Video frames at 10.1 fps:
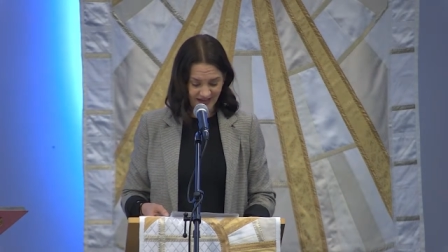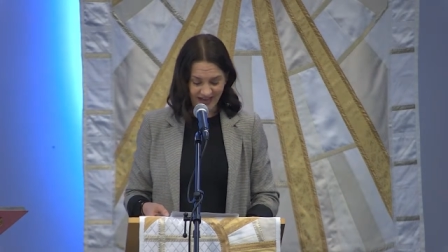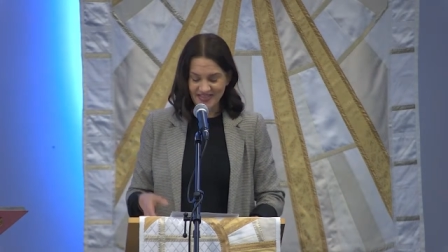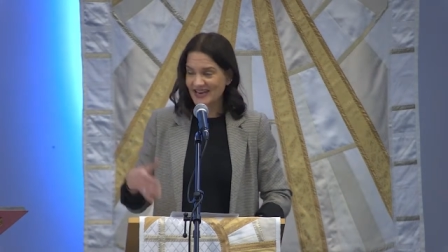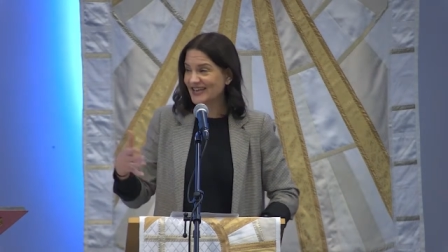
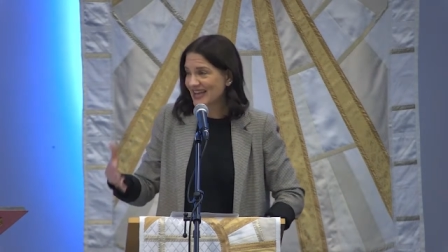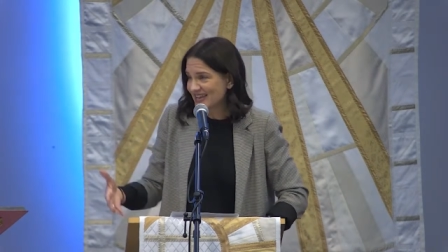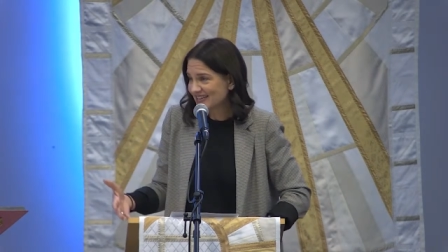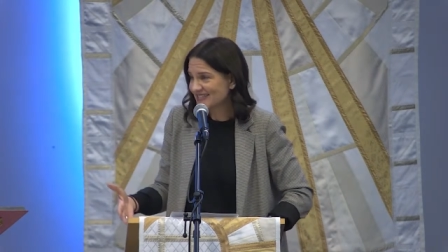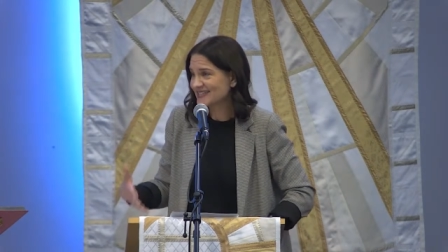And then
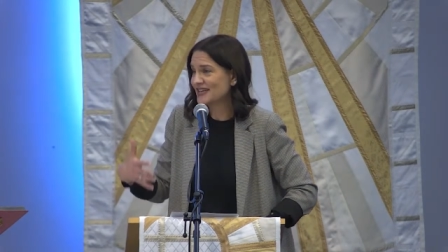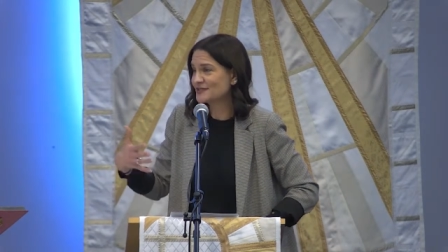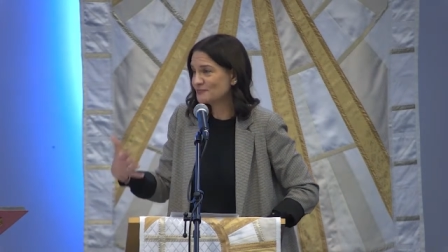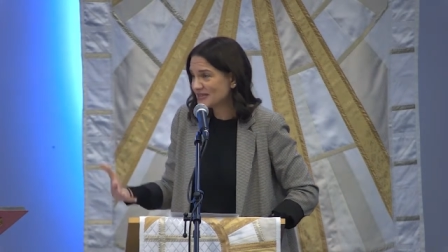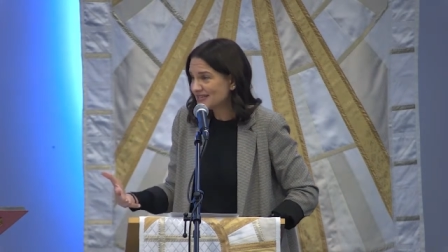again, he
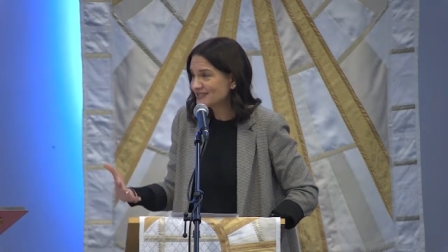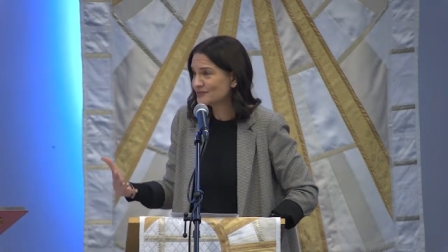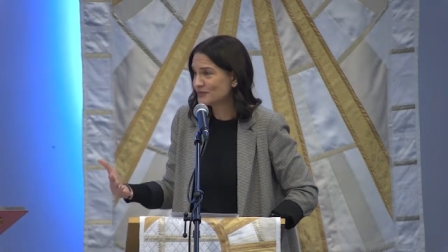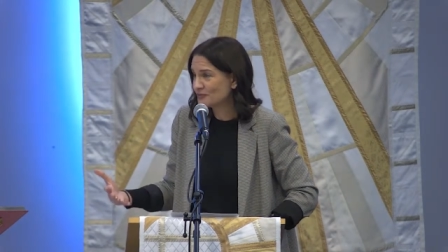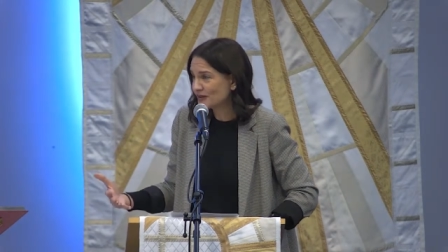says, Peace
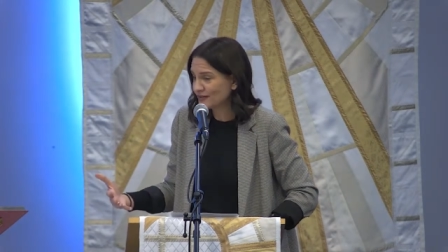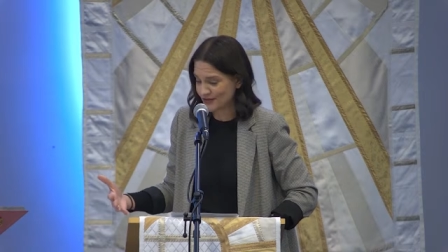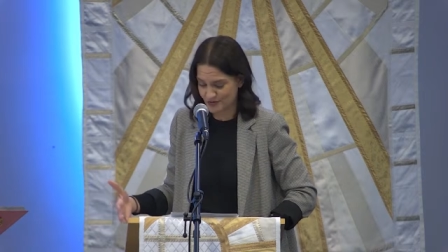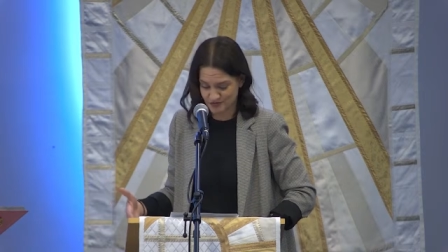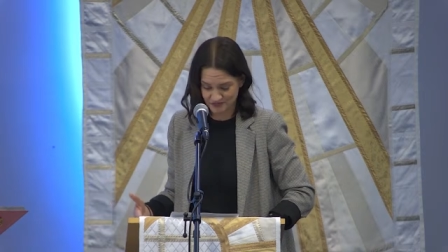be with
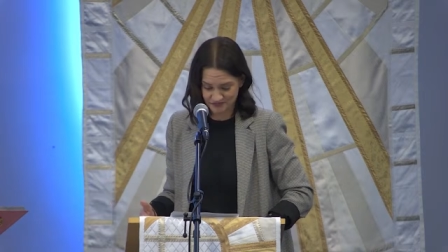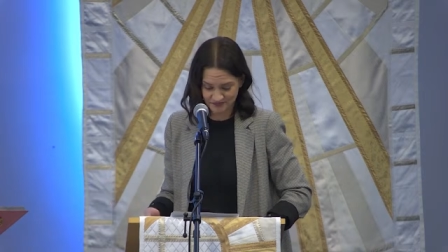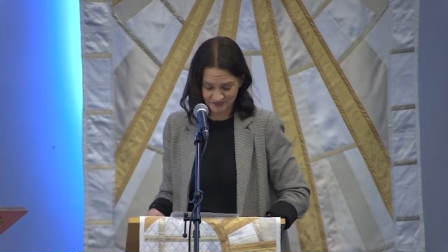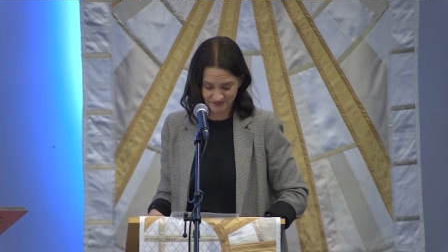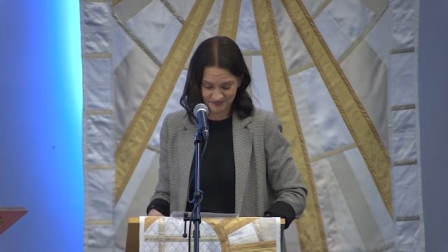you.
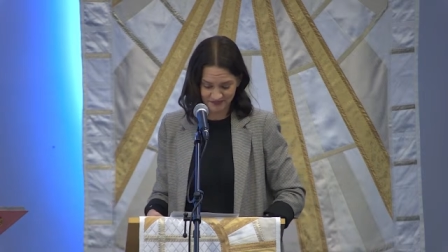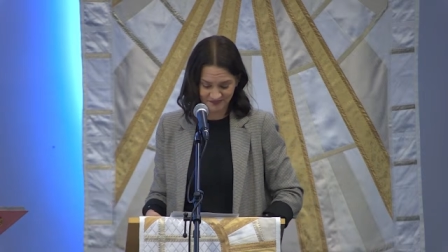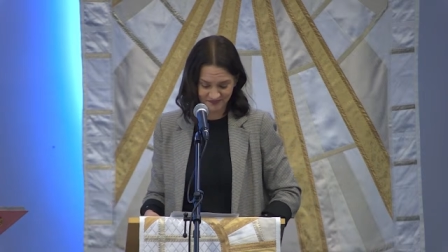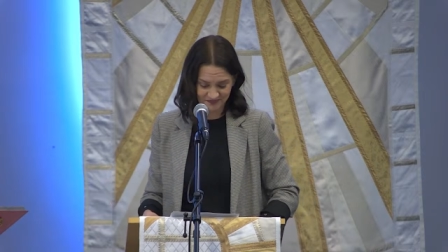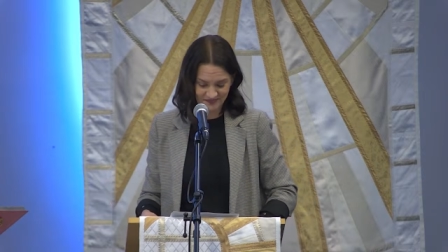
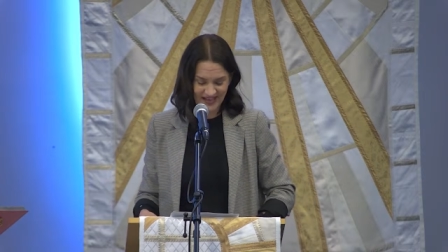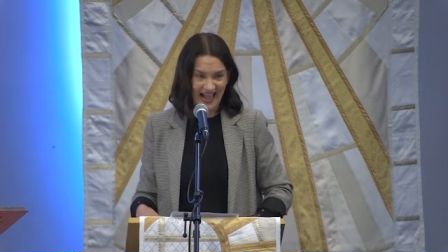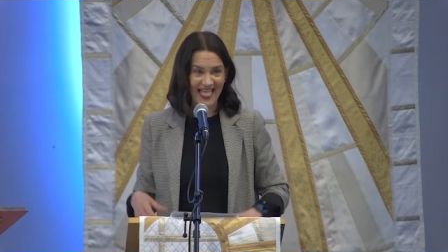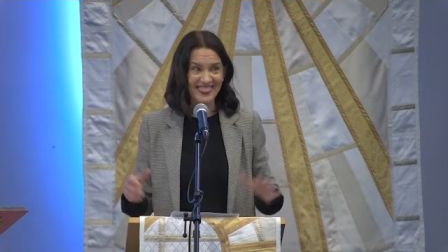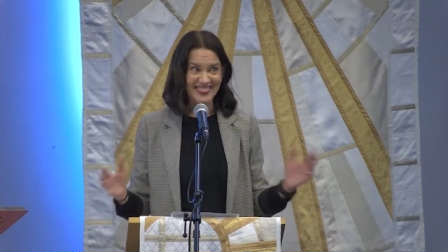
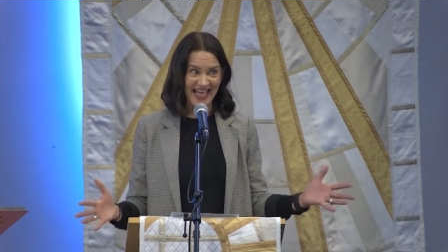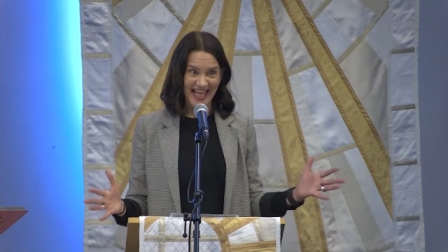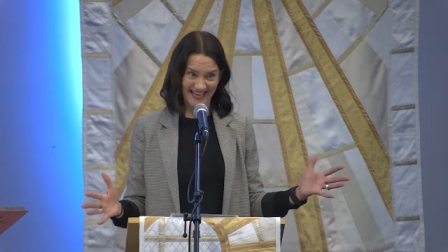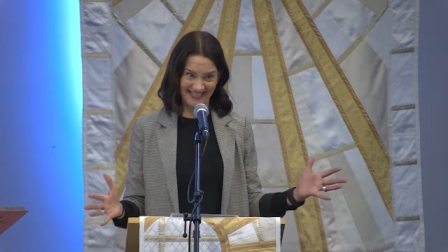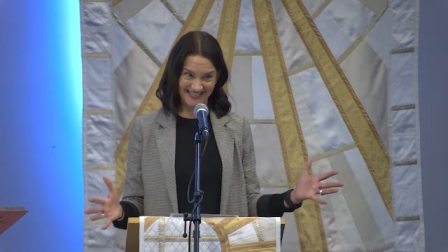And then
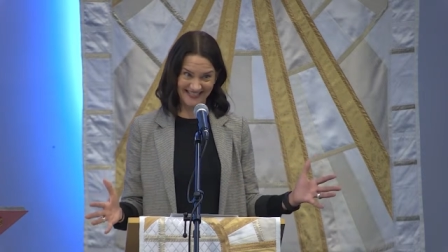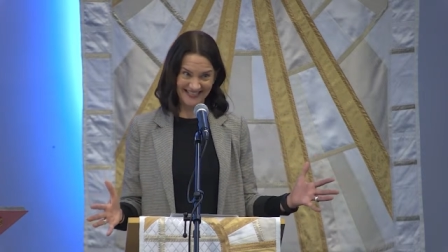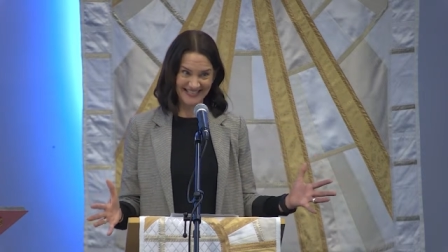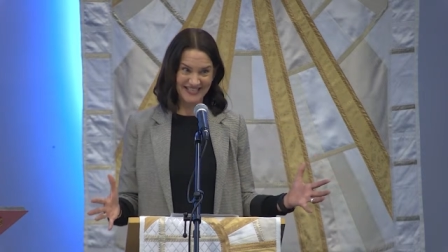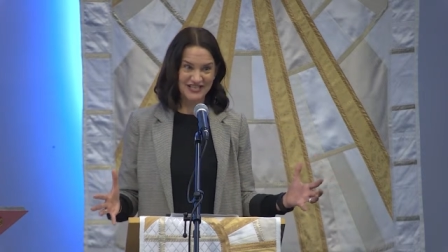
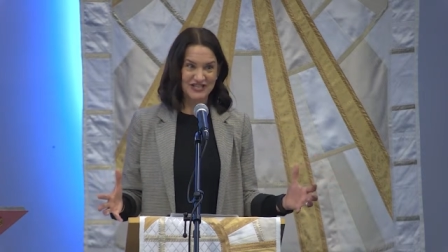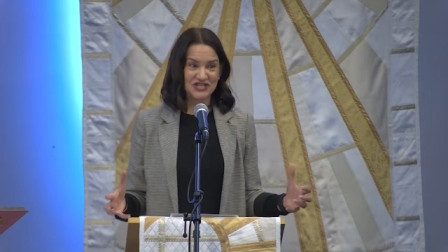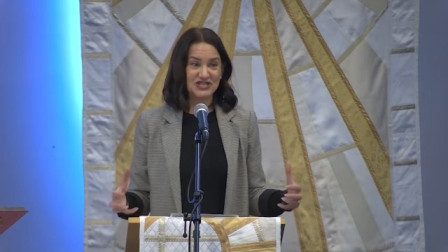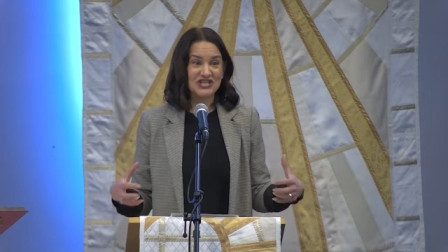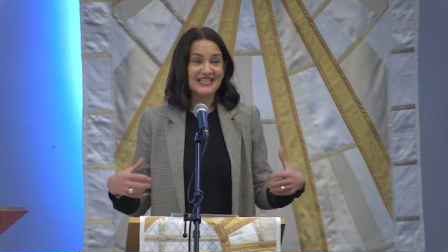
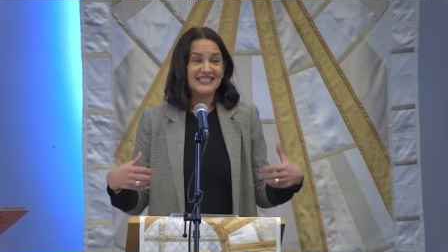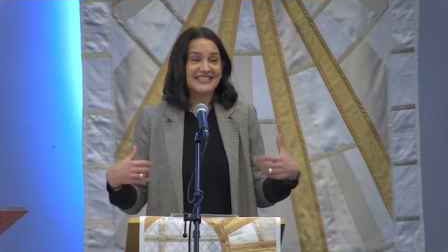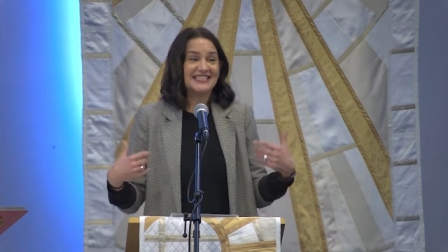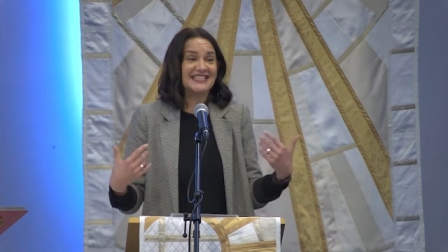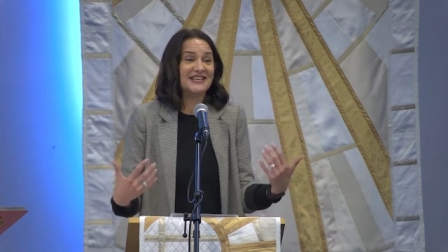
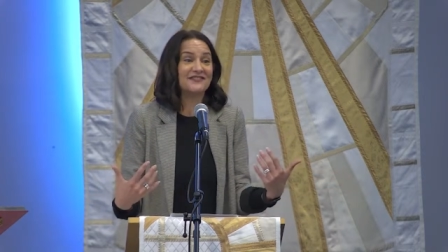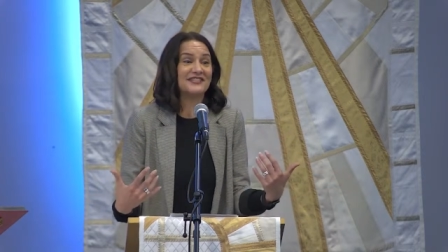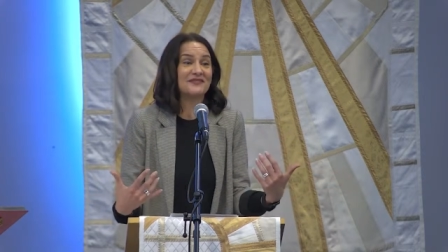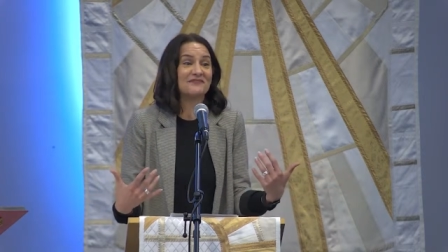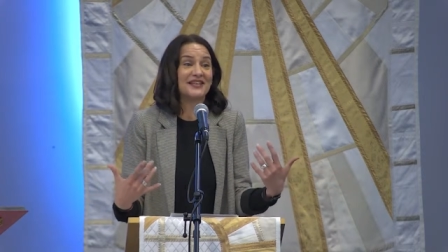Jesus gives
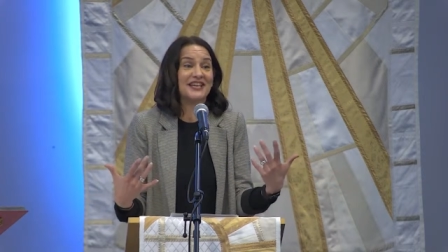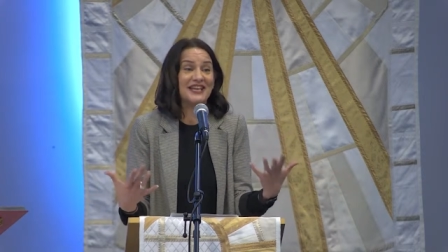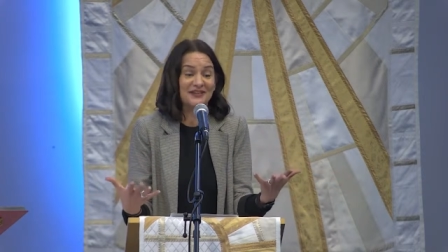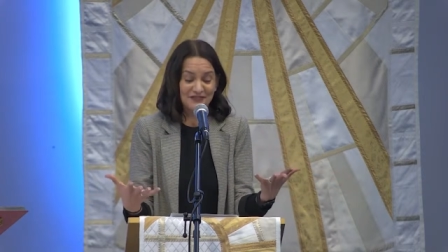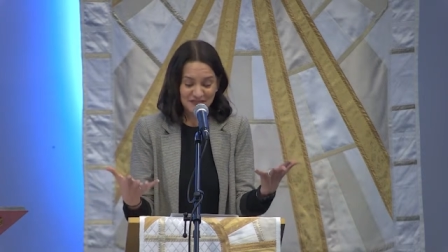them the
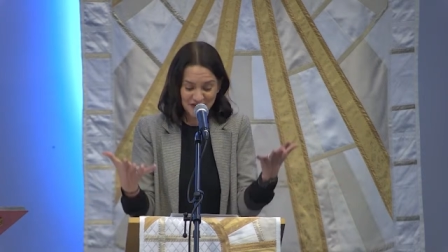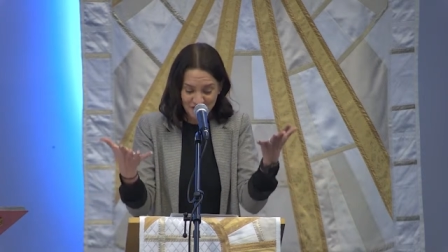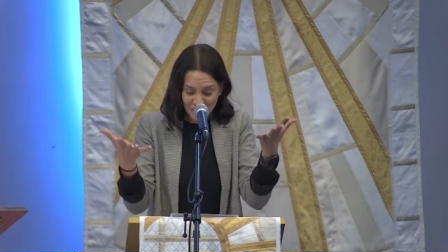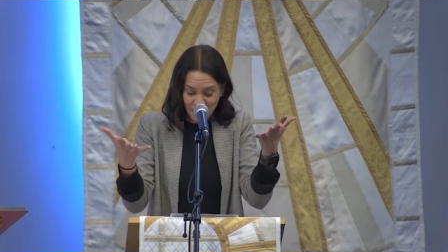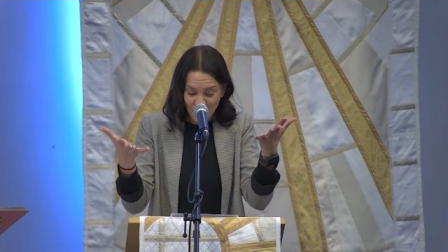gift of
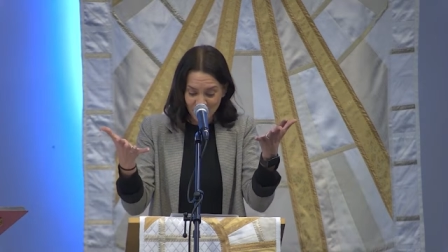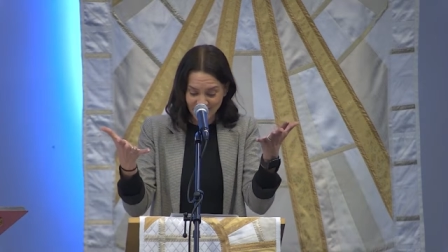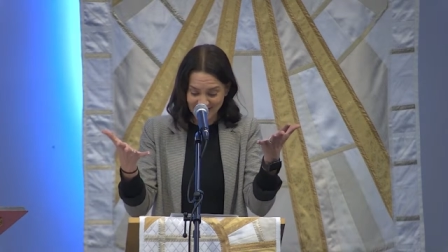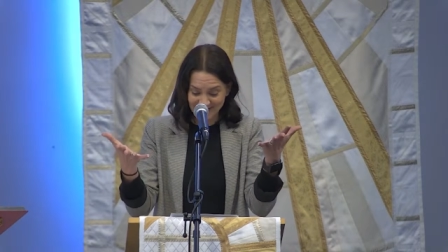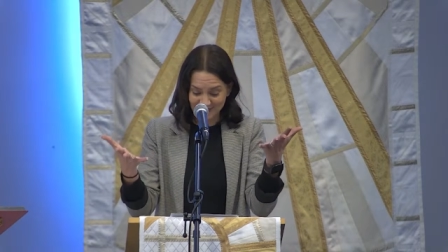the
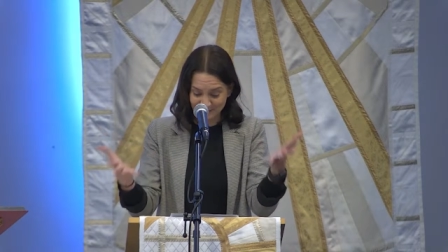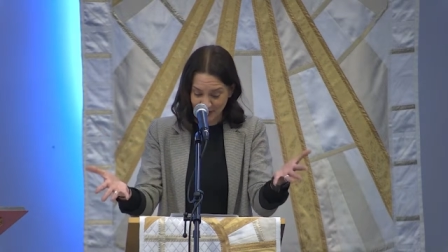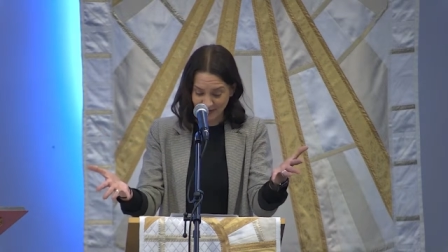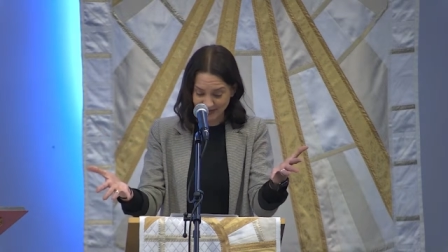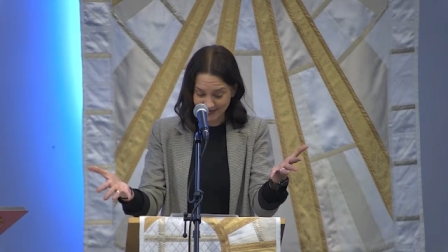Holy
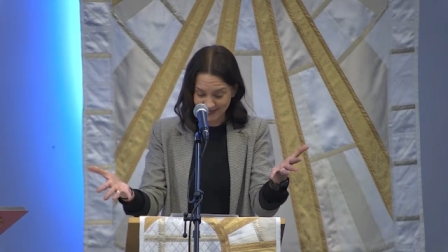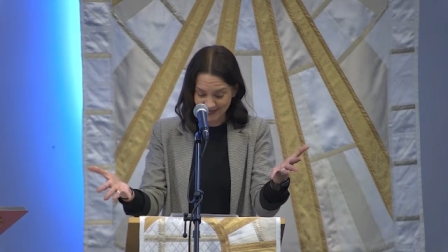Spirit.